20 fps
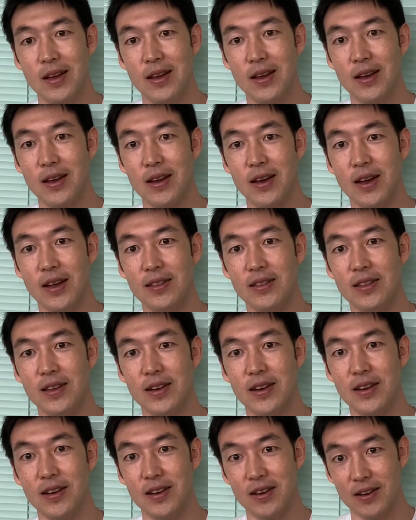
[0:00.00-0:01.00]
And
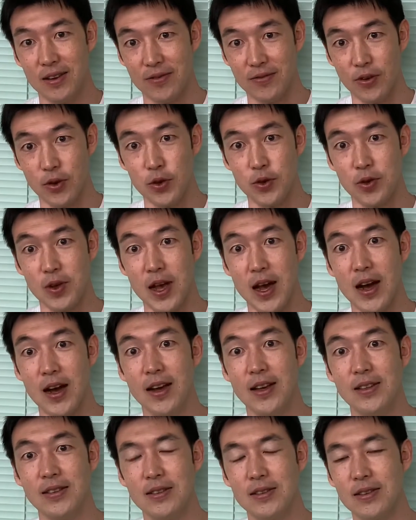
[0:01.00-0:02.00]
for you
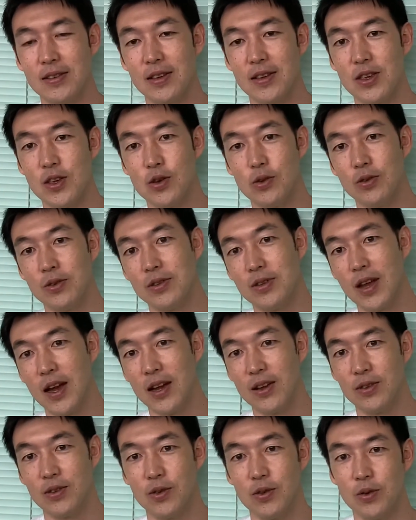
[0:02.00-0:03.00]
guys, you
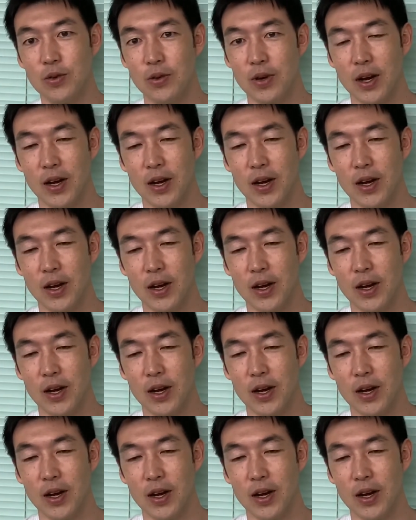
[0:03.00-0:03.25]
start to